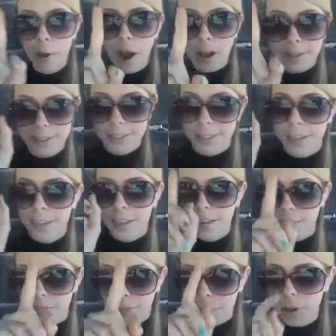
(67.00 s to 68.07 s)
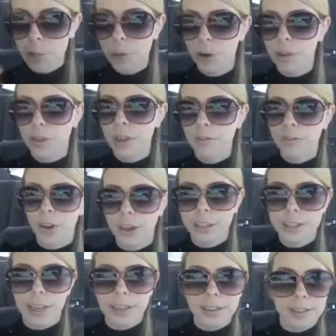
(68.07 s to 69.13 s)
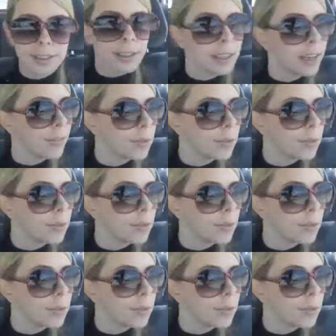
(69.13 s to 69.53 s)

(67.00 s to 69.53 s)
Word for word: But very worth it, very tasty.